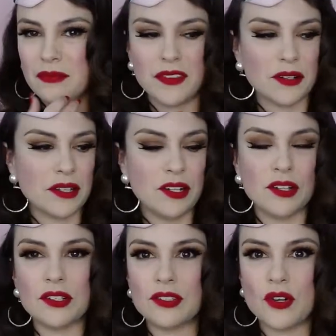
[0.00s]

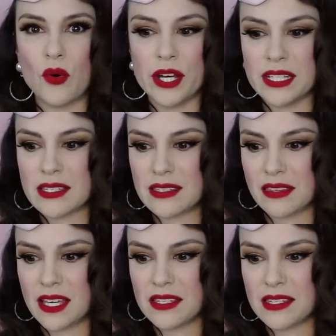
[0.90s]
little coins
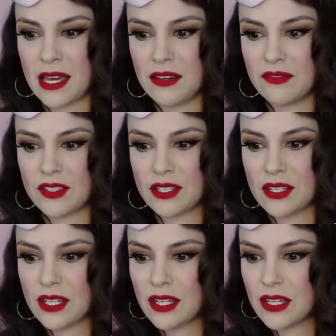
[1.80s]
that they saved.
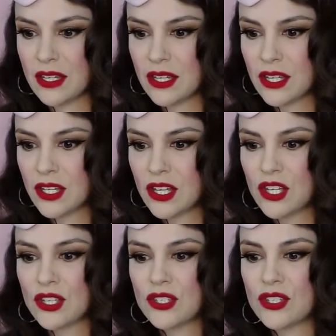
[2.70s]

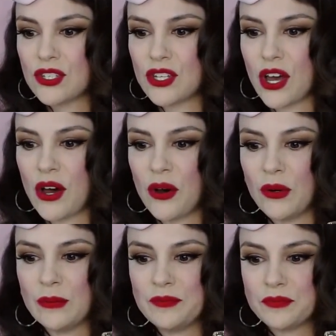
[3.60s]

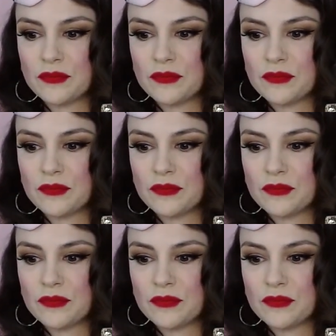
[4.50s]
So